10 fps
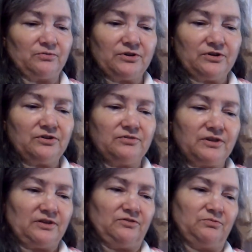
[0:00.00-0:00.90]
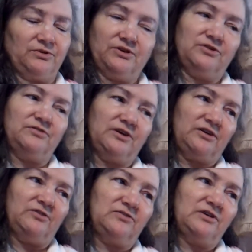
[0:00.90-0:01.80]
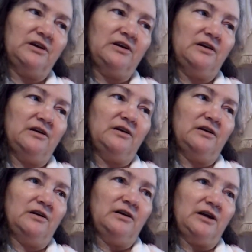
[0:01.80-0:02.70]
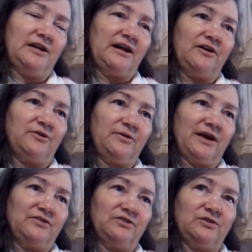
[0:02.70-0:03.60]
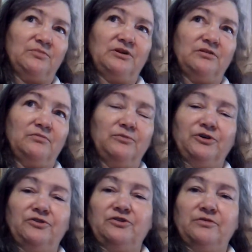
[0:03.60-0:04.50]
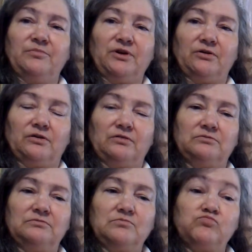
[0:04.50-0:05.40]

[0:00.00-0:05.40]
Will you do this? Will you do this? And now they're asking me, will you do a mural?